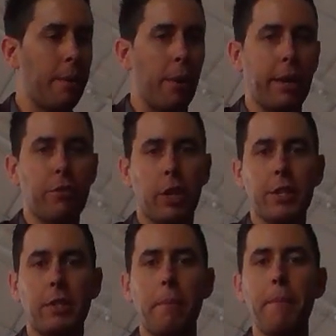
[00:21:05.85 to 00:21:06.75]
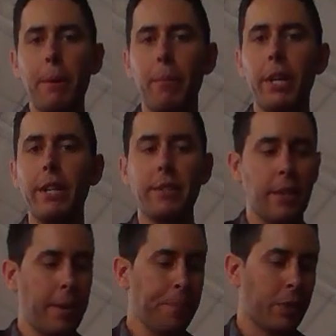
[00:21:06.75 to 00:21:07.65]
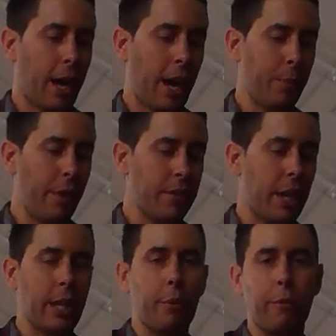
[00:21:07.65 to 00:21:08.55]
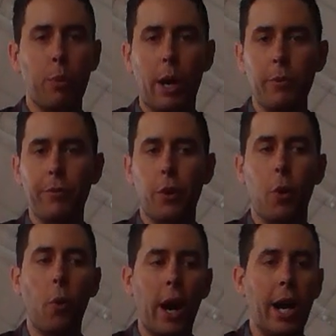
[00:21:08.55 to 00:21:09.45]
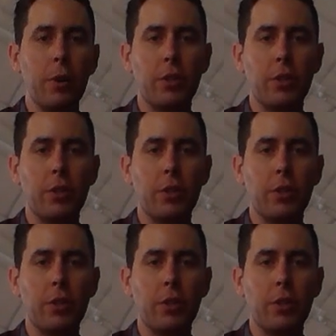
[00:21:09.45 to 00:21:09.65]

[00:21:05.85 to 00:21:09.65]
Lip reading: It might have triggered some memories. We haven't done that one for a while,